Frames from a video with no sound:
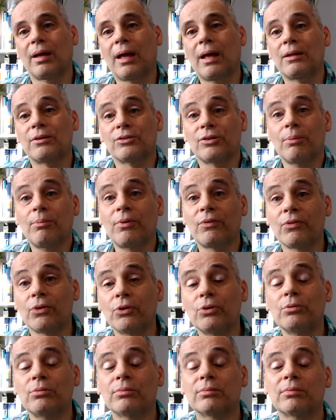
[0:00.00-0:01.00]
and some of
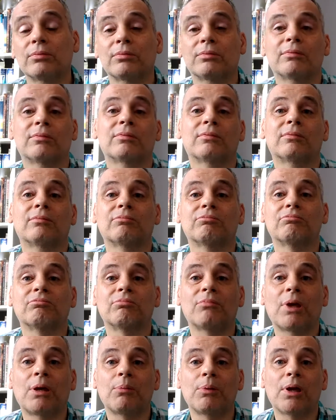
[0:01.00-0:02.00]
you
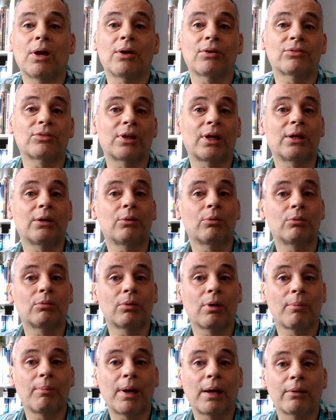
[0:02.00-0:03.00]
may be asking
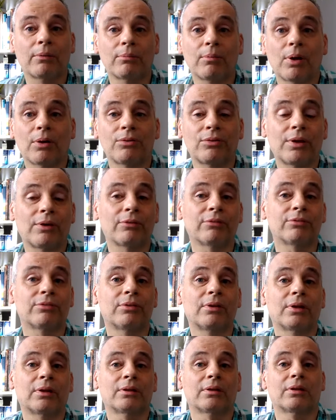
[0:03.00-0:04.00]
about myself,
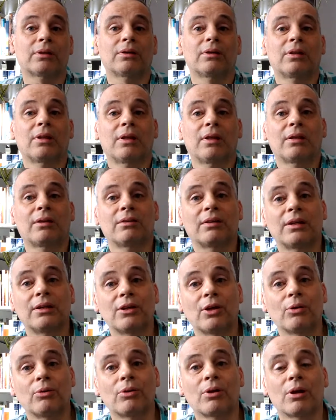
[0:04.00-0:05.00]
like, they
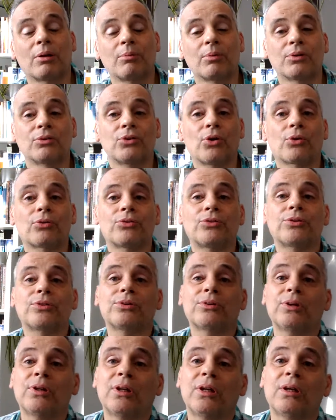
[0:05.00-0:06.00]
know that I'm a
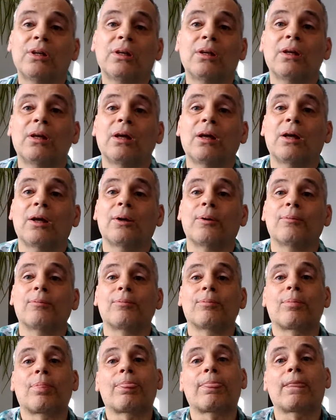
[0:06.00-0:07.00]
doctor.
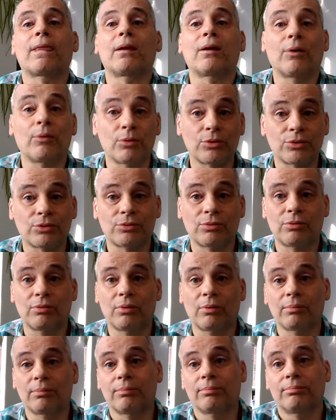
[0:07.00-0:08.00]
I was
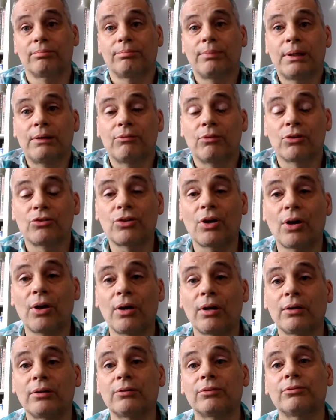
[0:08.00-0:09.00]
been
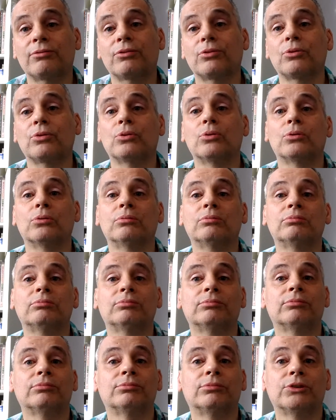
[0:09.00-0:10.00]
retired for
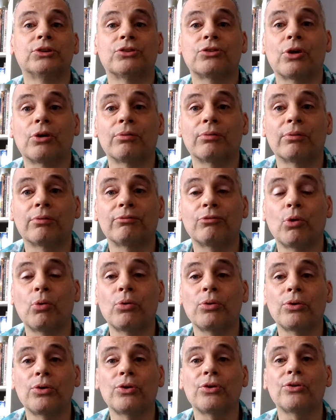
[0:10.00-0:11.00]
just over
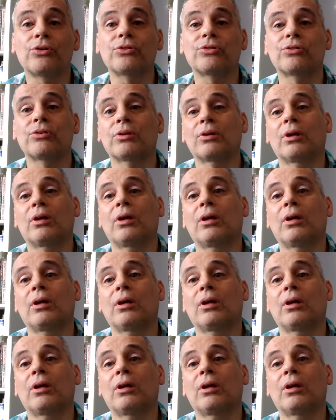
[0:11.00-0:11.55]
4 years.